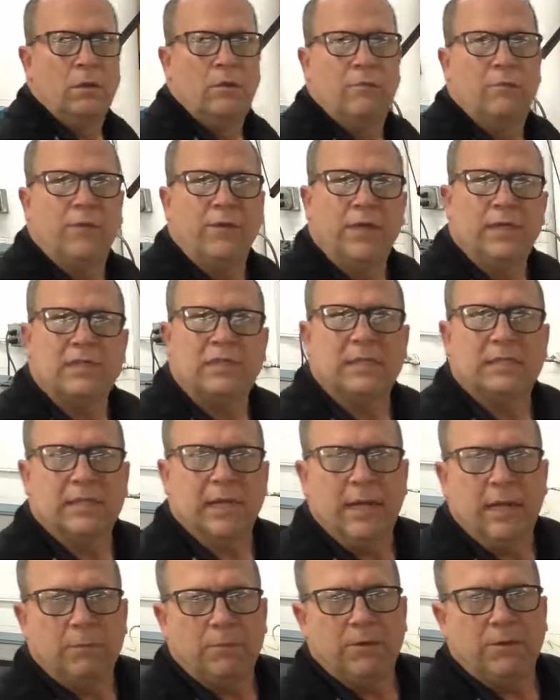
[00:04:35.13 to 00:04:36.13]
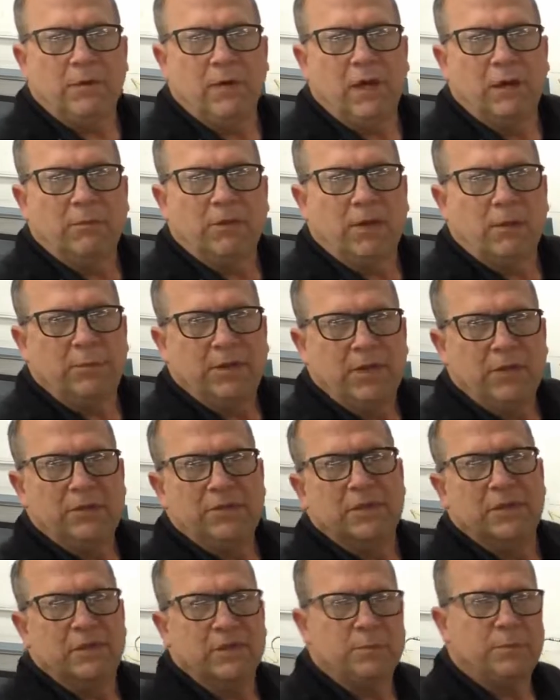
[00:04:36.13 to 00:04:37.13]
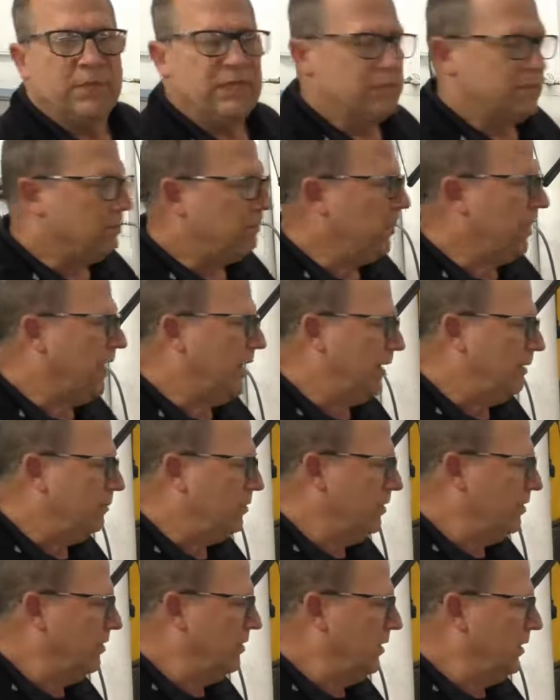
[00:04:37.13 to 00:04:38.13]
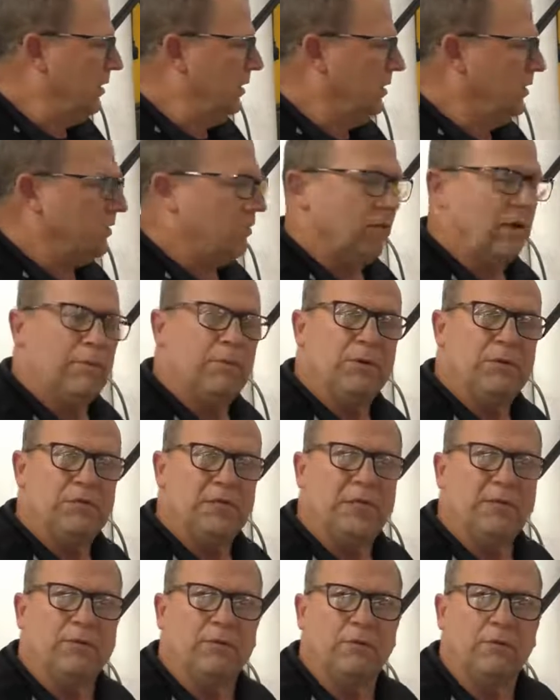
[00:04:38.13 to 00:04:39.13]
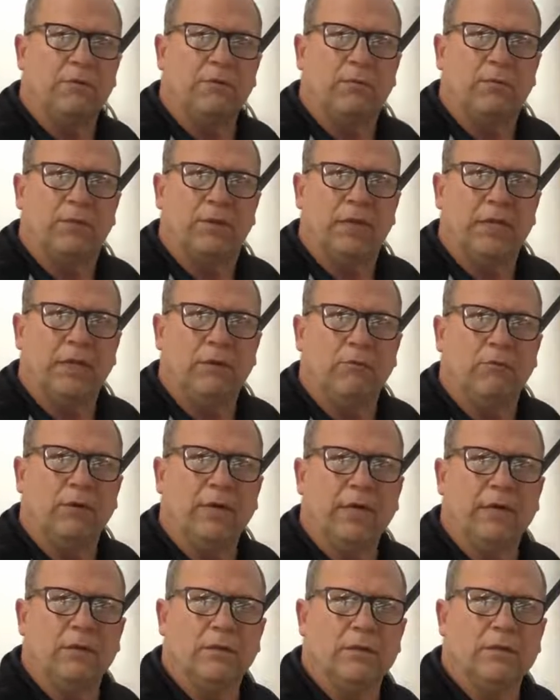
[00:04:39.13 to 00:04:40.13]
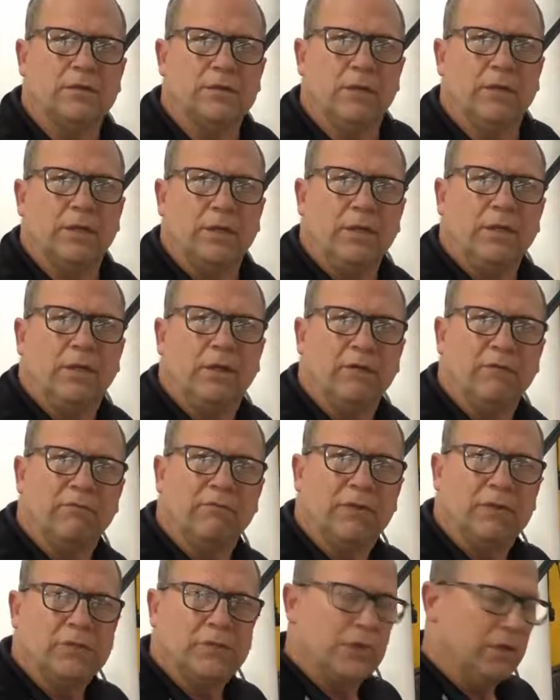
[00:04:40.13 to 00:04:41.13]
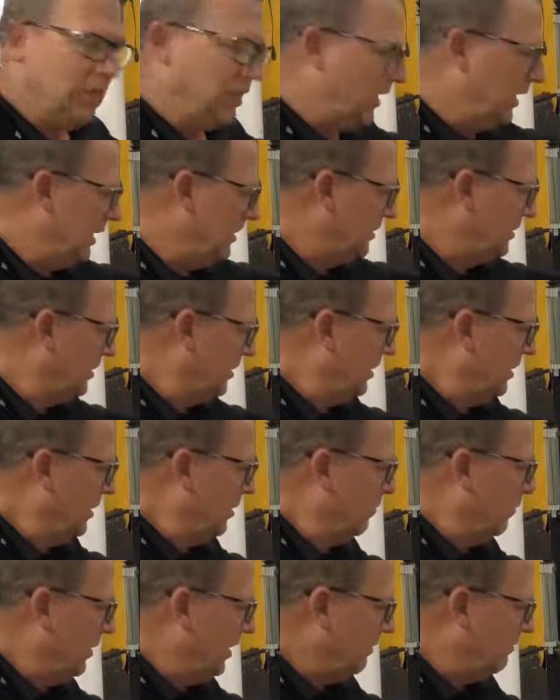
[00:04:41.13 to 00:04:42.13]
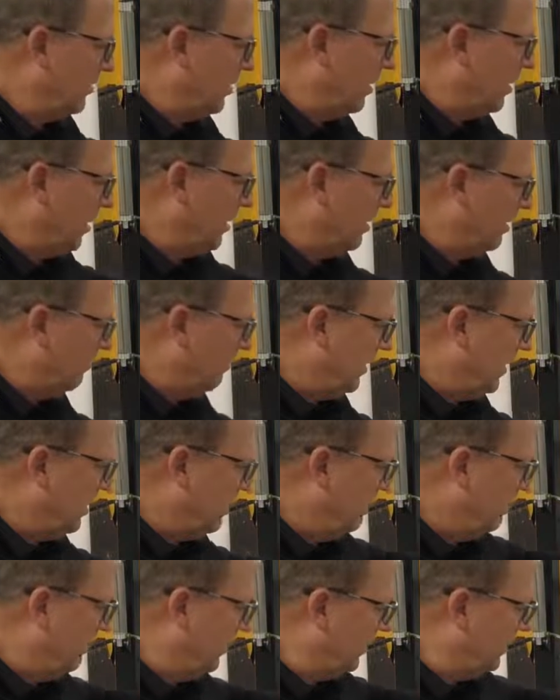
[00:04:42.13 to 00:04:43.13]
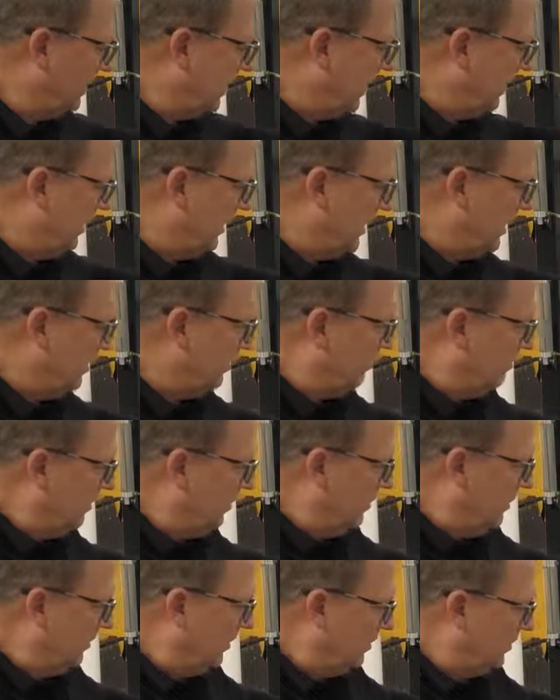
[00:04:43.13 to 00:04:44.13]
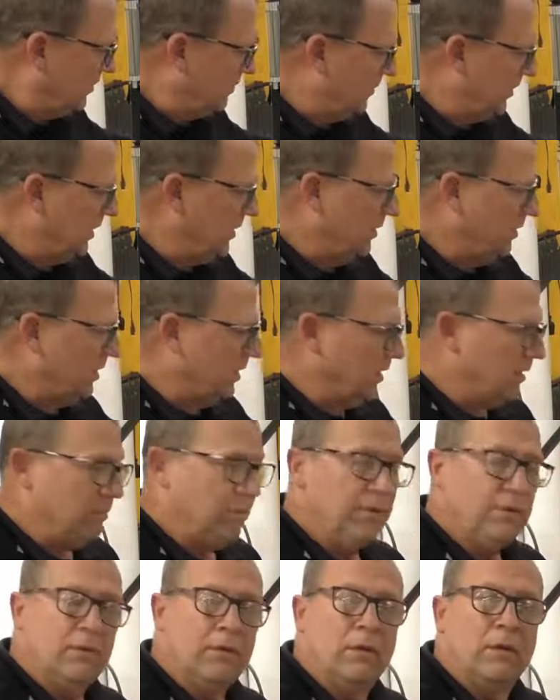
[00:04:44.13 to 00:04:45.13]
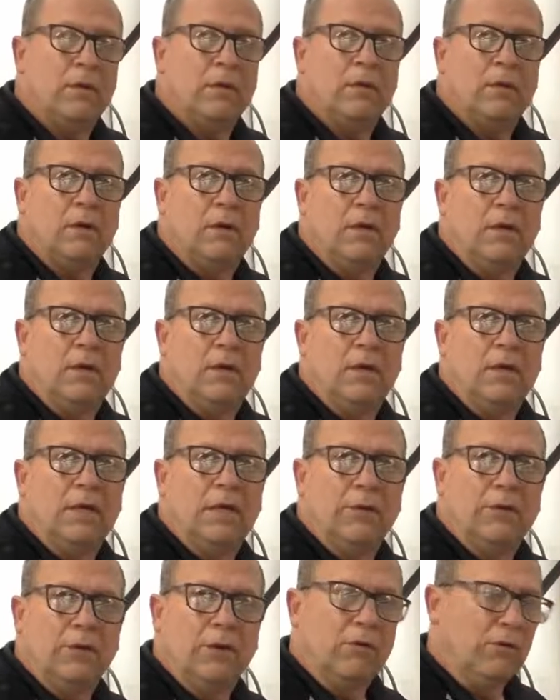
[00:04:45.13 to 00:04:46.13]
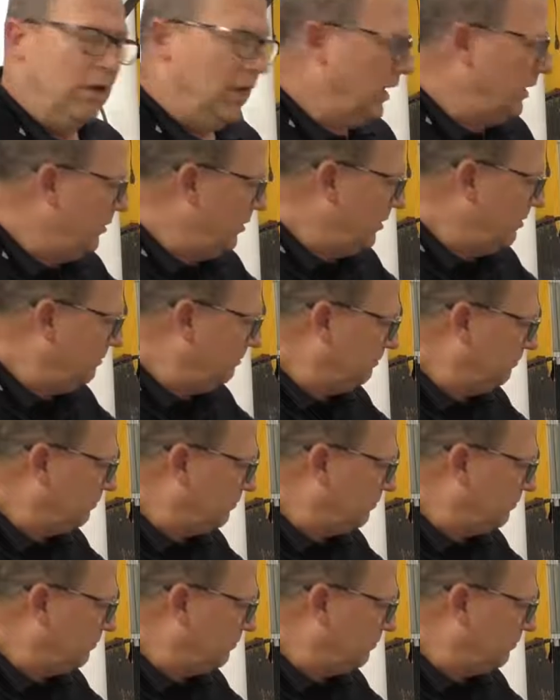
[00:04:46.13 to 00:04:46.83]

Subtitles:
For this example, I'm going to be using this piece of pipe to represent the reel so that you can visualize what I'm talking about with setting this reel up in the grinder.